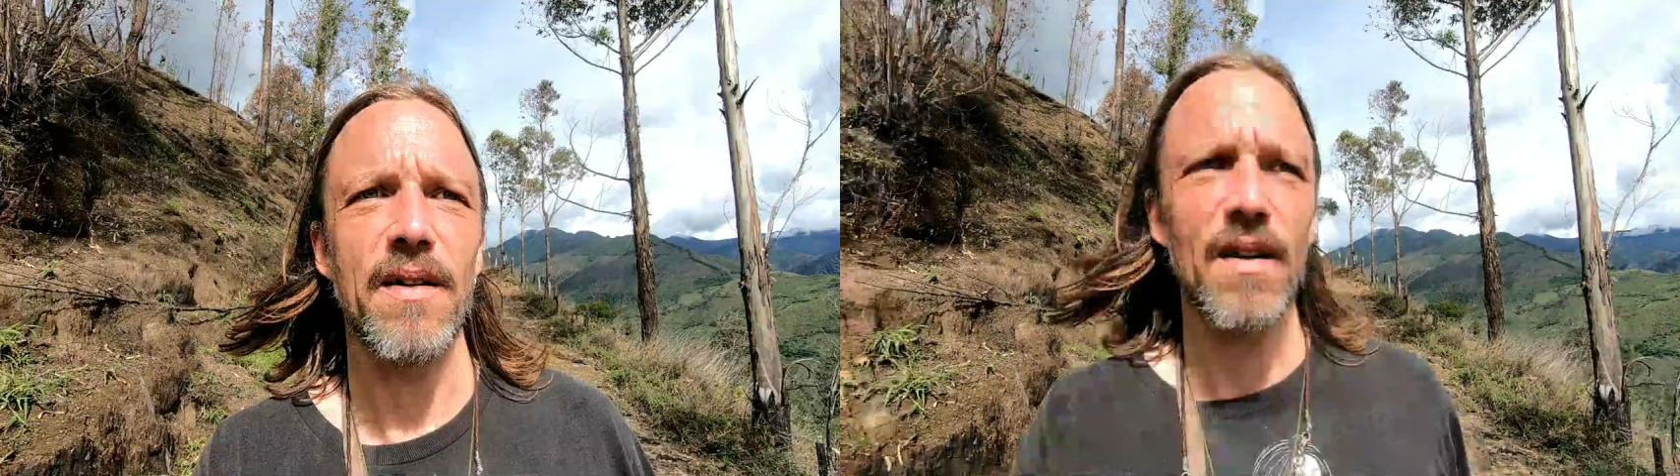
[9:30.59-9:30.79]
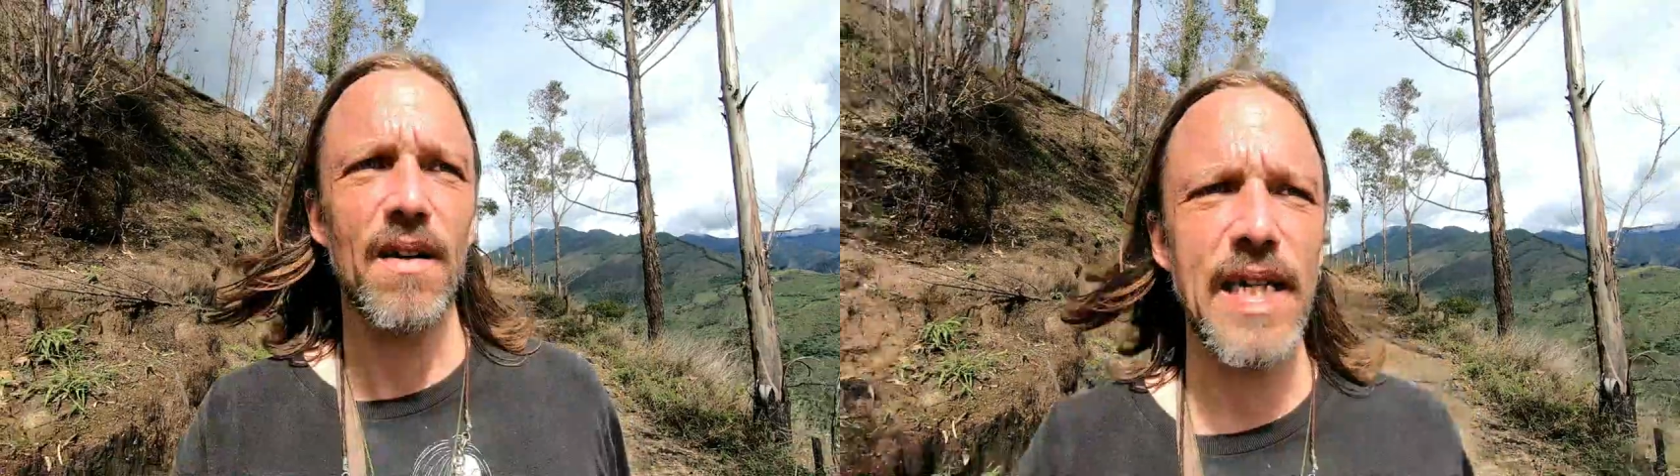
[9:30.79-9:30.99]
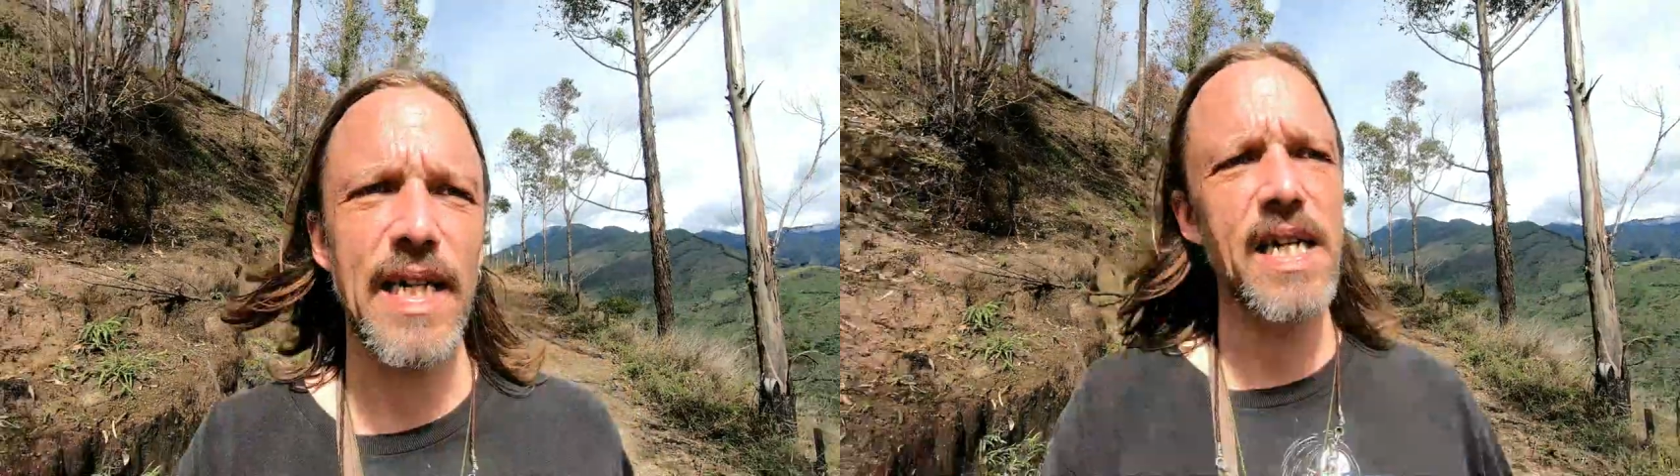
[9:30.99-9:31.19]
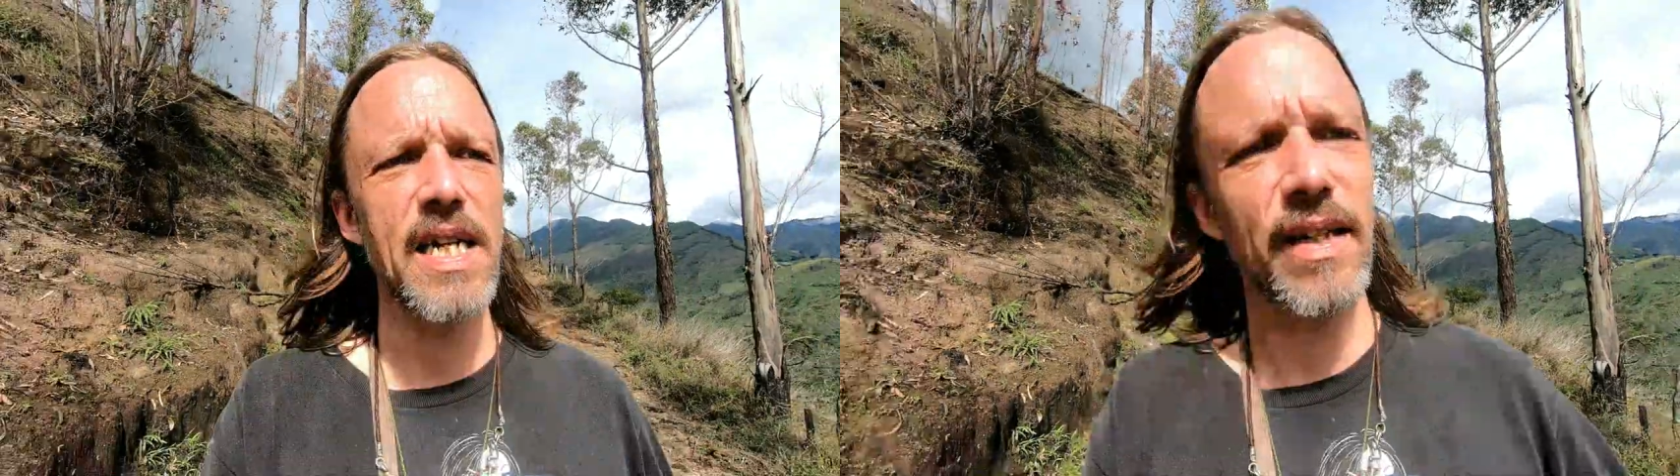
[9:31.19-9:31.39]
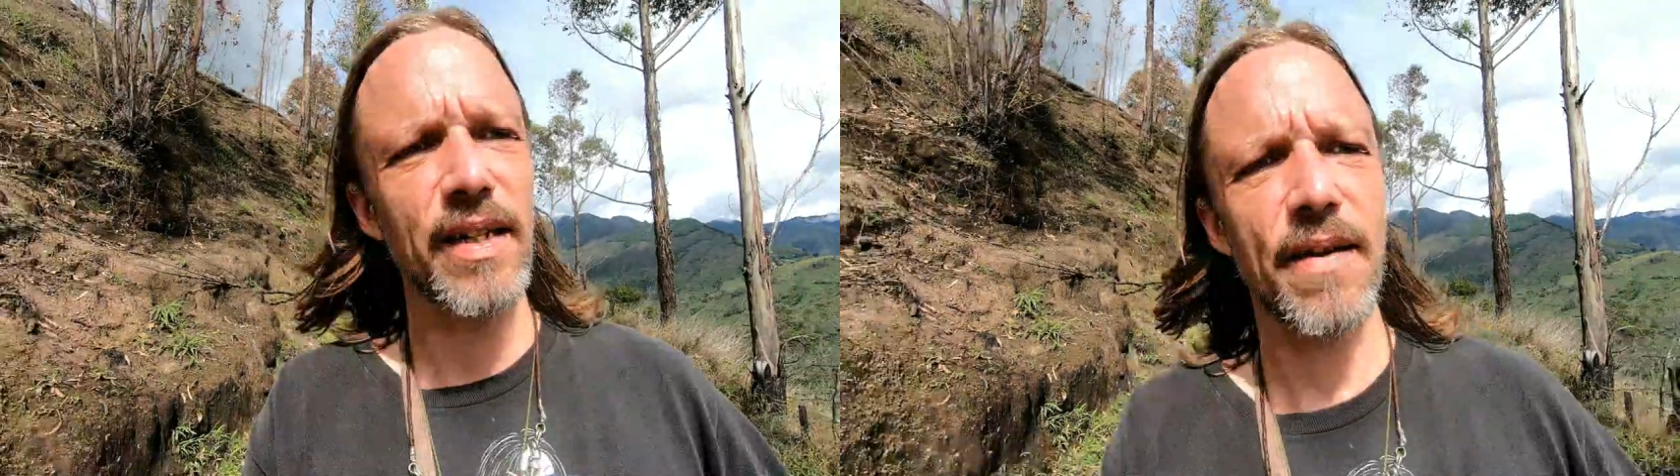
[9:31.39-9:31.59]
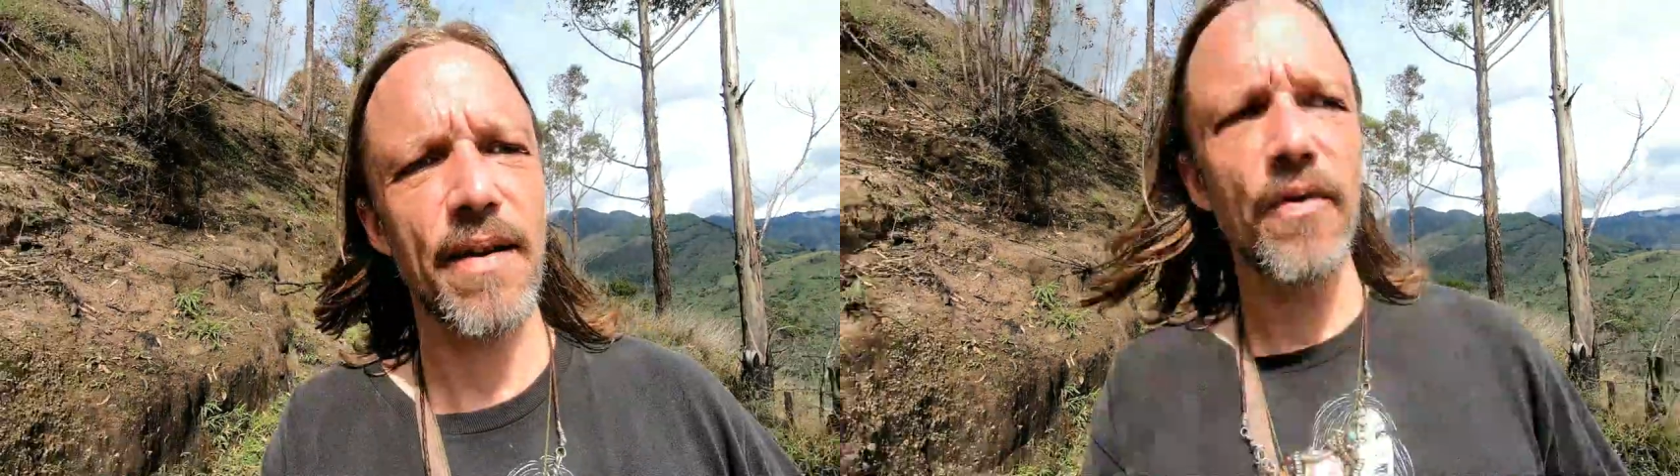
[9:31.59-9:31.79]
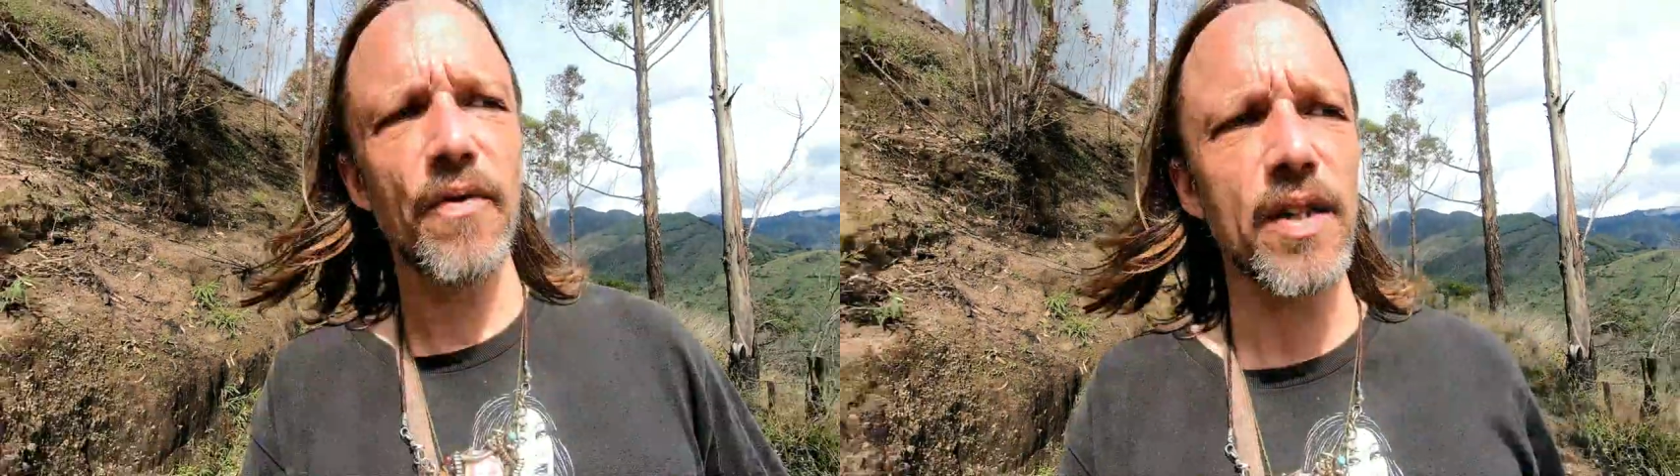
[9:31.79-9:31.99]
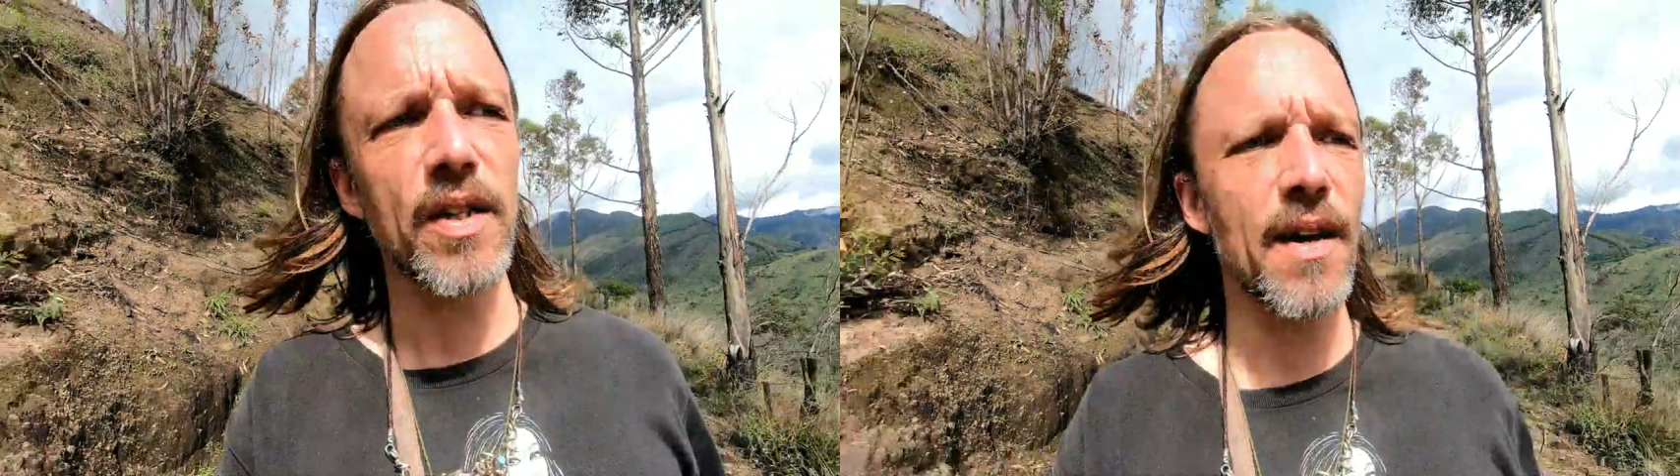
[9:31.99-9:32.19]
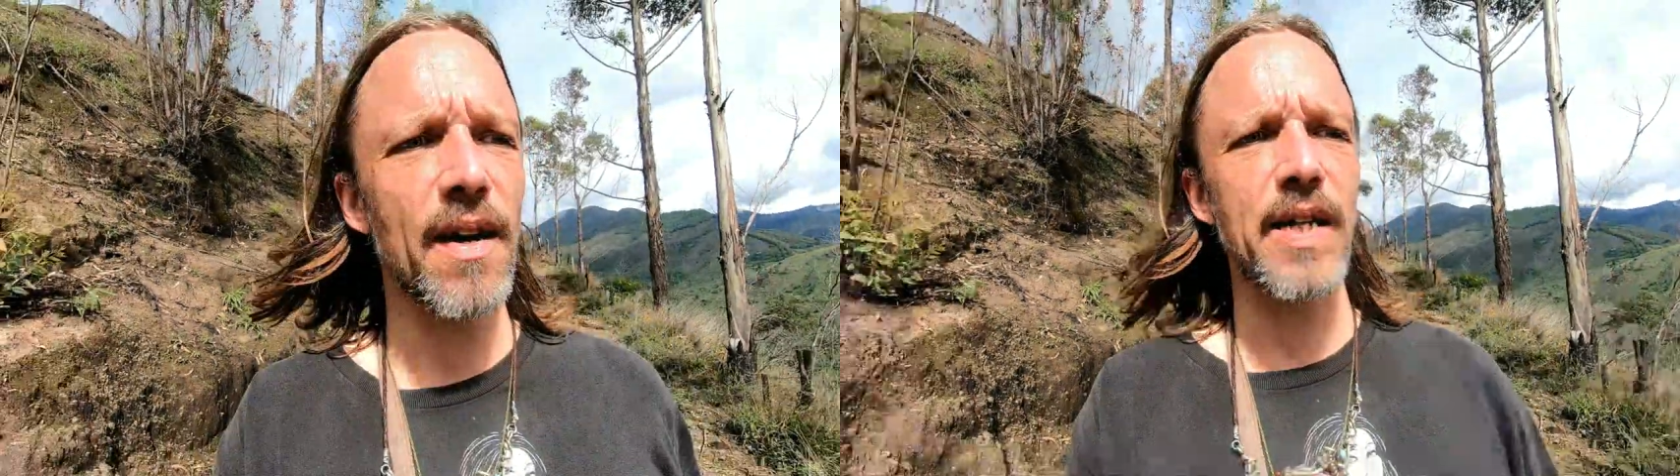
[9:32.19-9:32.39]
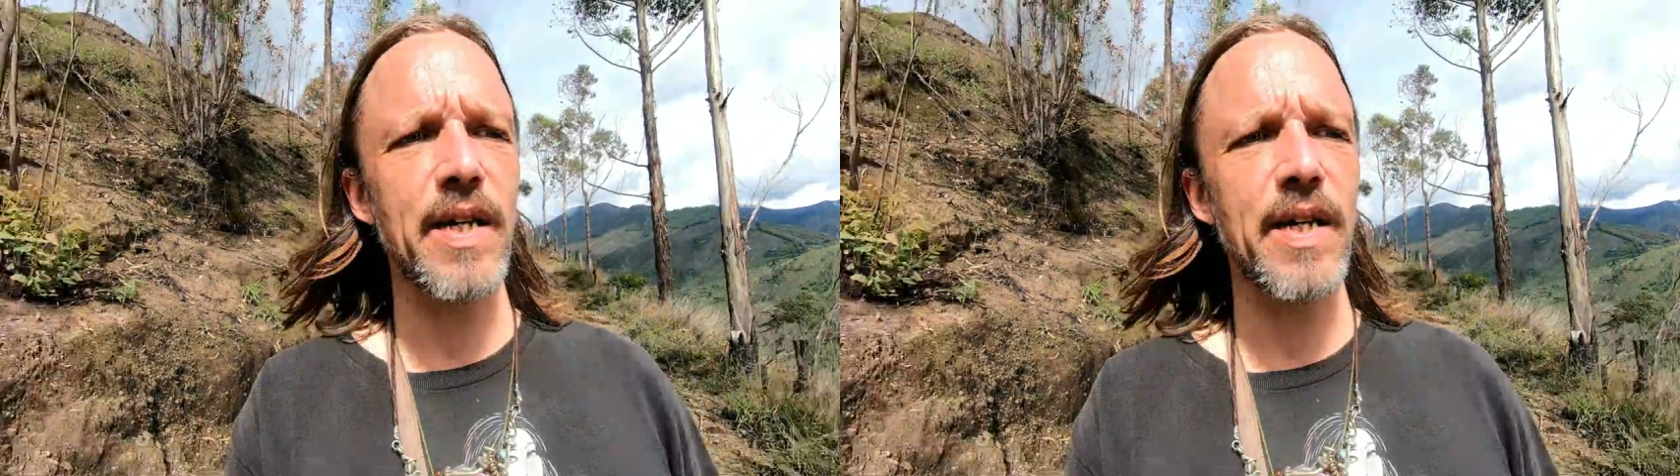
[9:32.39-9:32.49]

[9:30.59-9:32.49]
attaining this level of autonomy,